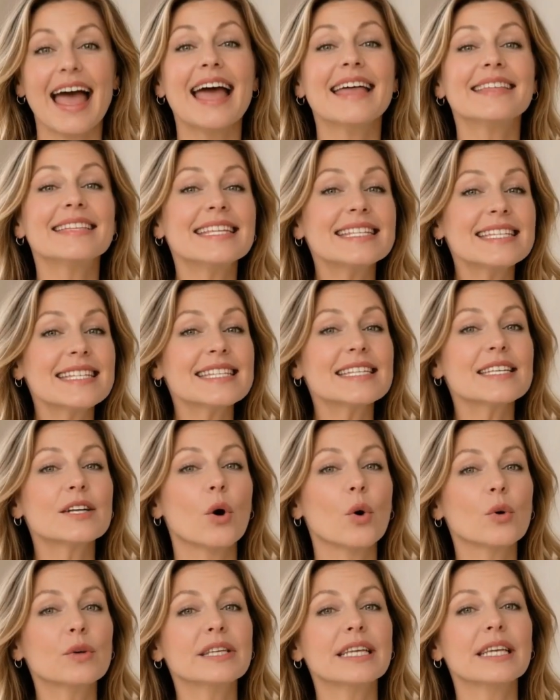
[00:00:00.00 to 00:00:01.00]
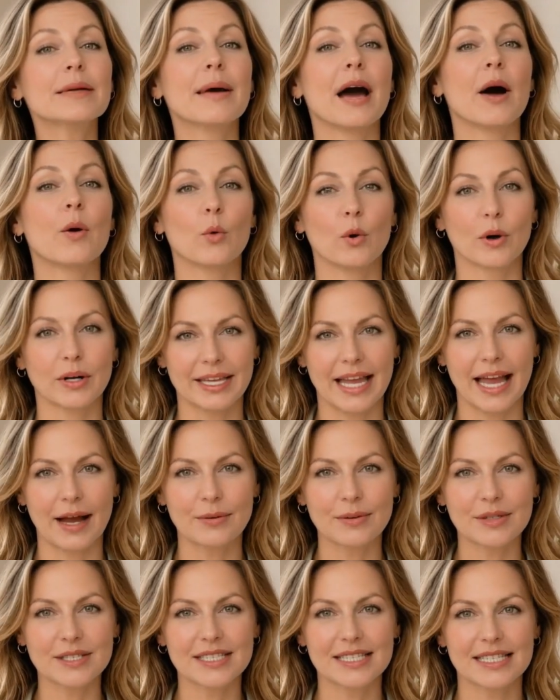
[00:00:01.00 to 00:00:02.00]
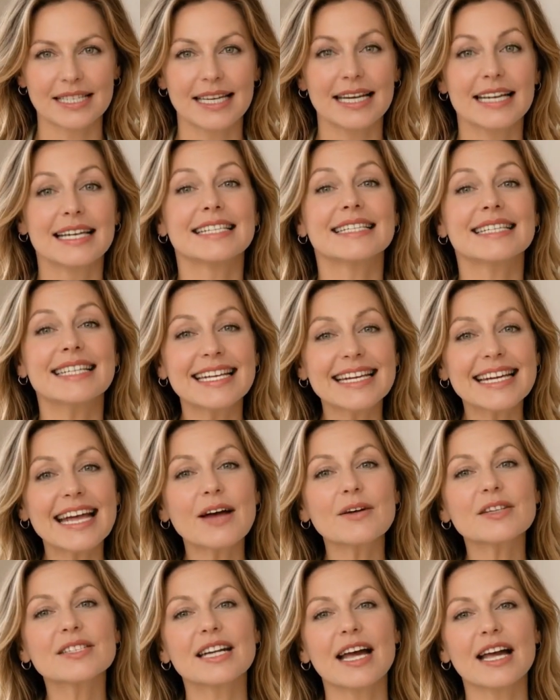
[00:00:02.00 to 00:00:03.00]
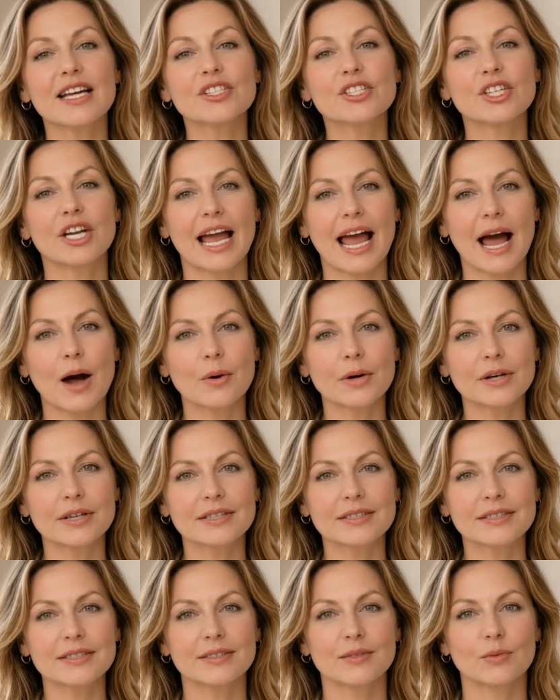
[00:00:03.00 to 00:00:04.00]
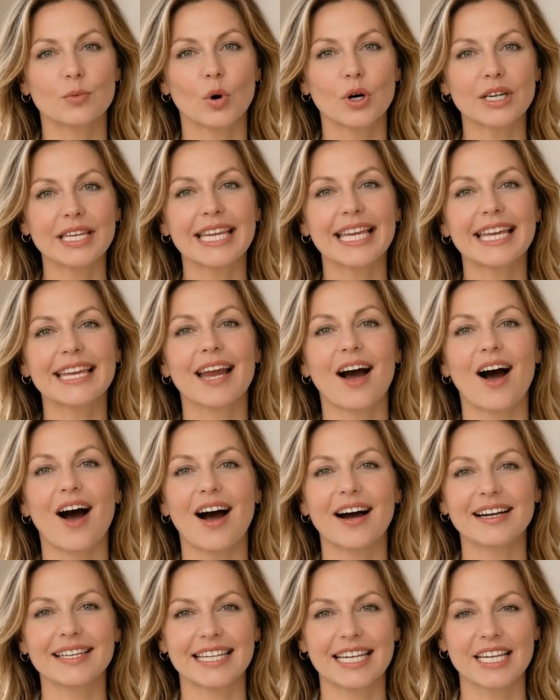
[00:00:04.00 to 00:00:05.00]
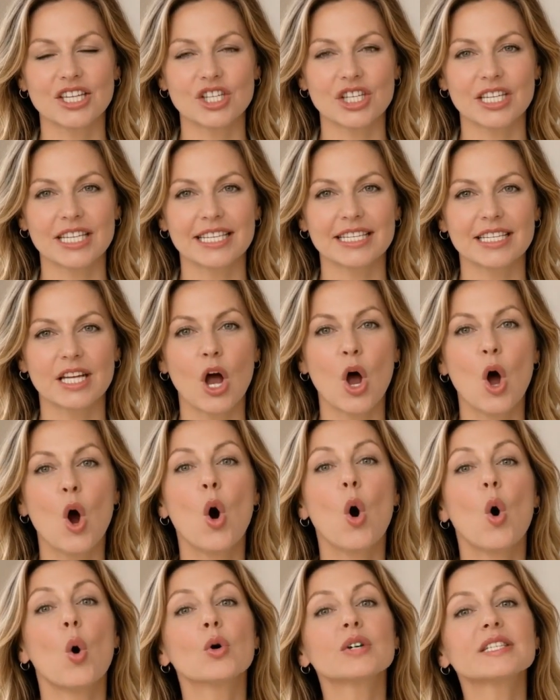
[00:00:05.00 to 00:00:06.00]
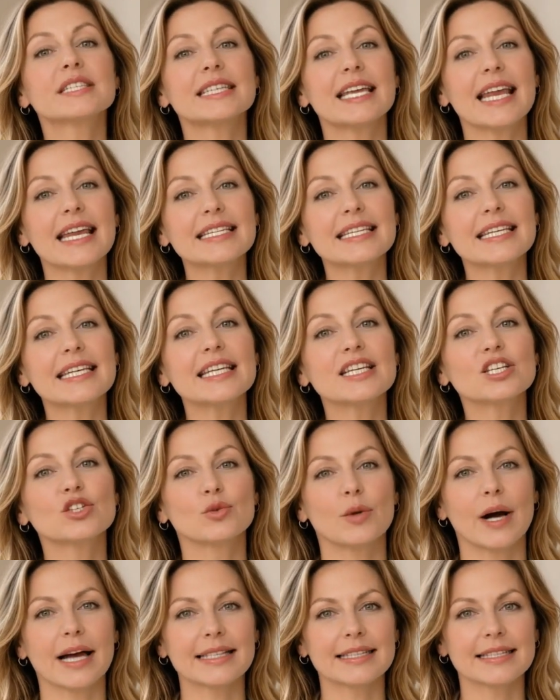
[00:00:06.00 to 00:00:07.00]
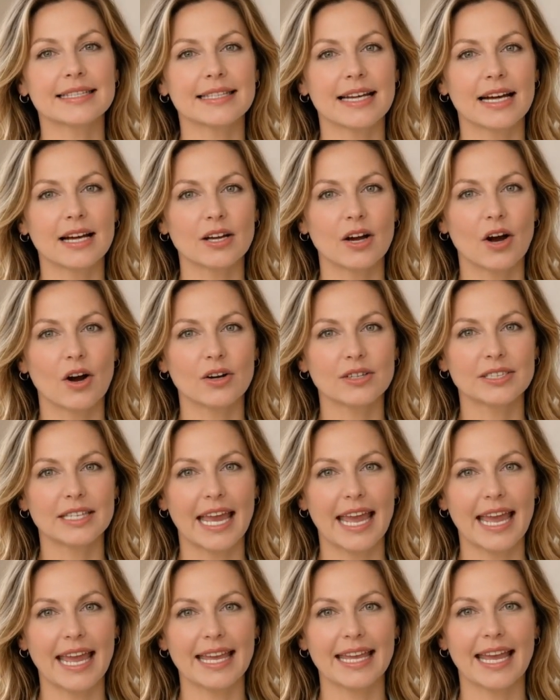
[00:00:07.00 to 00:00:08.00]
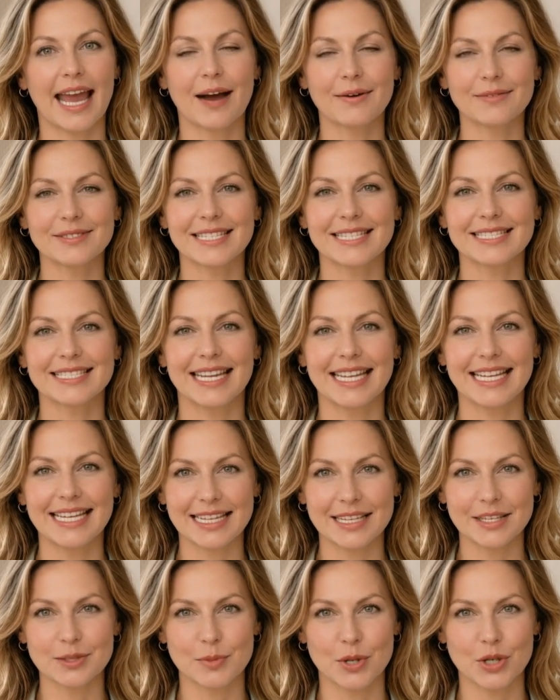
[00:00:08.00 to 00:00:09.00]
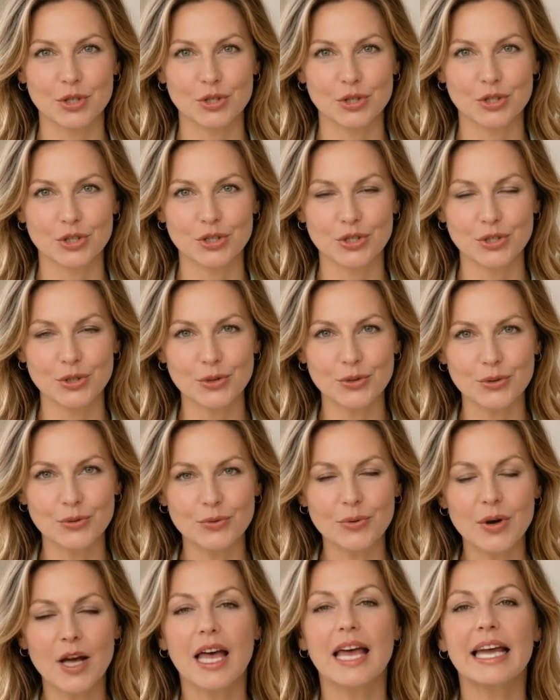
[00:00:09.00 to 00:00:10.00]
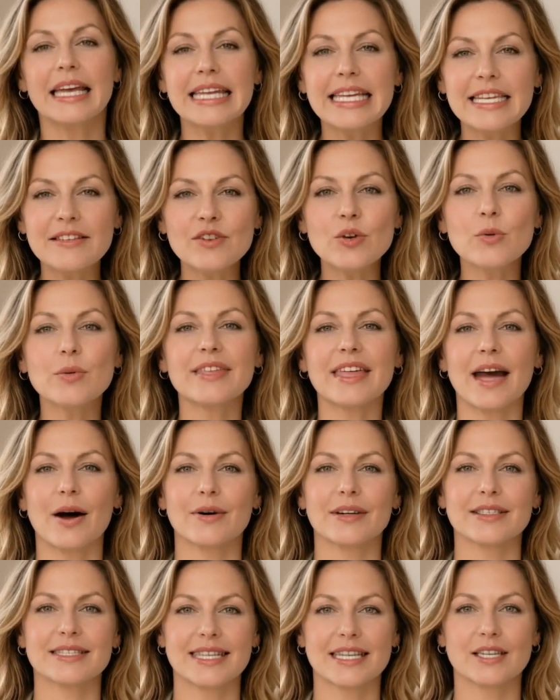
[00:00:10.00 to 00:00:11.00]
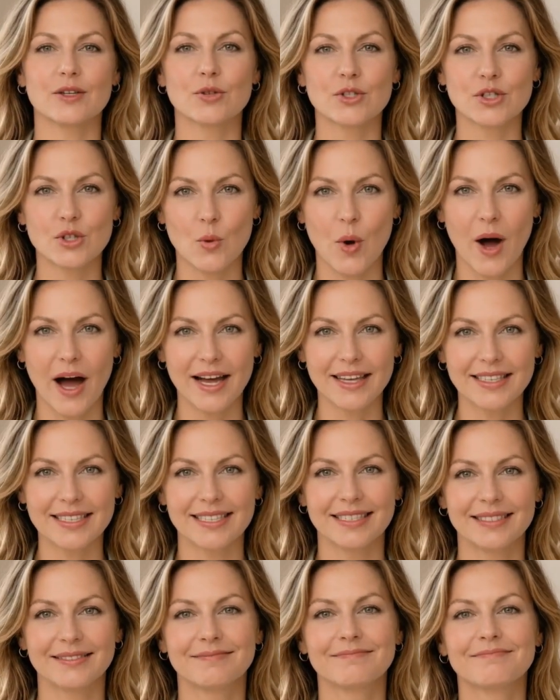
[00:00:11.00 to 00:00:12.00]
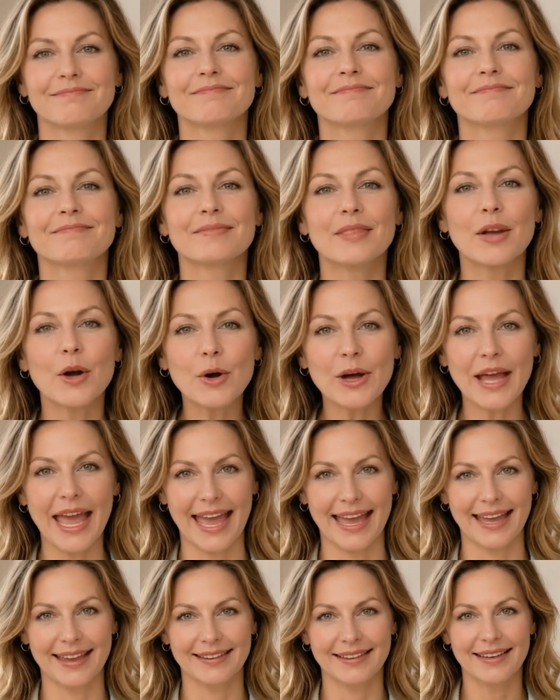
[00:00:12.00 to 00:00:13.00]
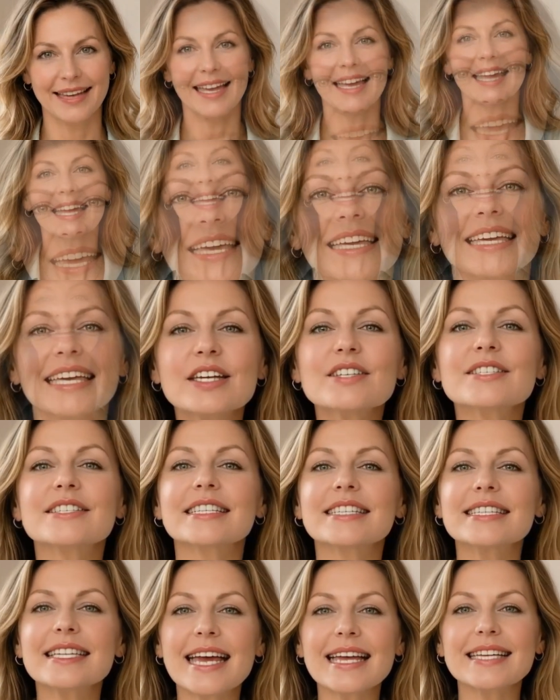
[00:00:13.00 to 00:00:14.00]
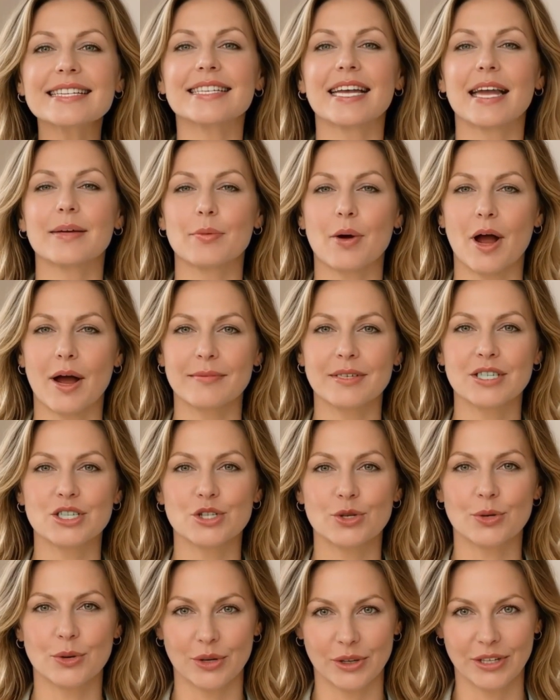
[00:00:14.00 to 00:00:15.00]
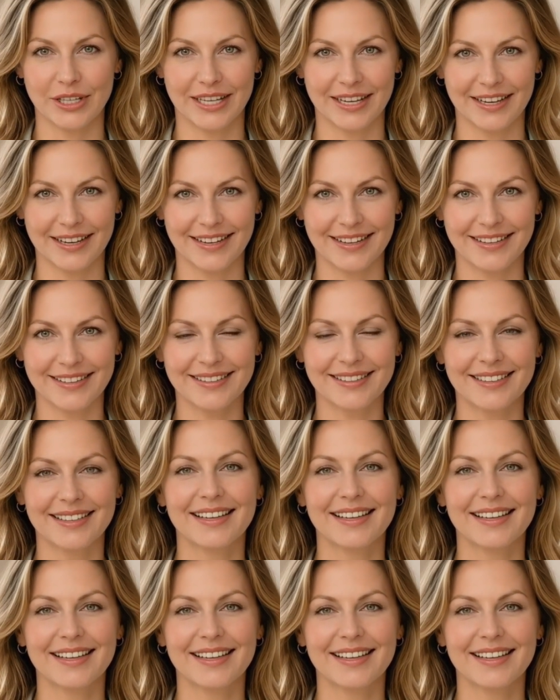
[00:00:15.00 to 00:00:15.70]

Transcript: And this isn't only about workouts. Sitting outside for hours, working in a hot kitchen, or standing in direct sun all day counts as heat exposure too, even without a single squat. Okay. Here's the test I promised you earlier.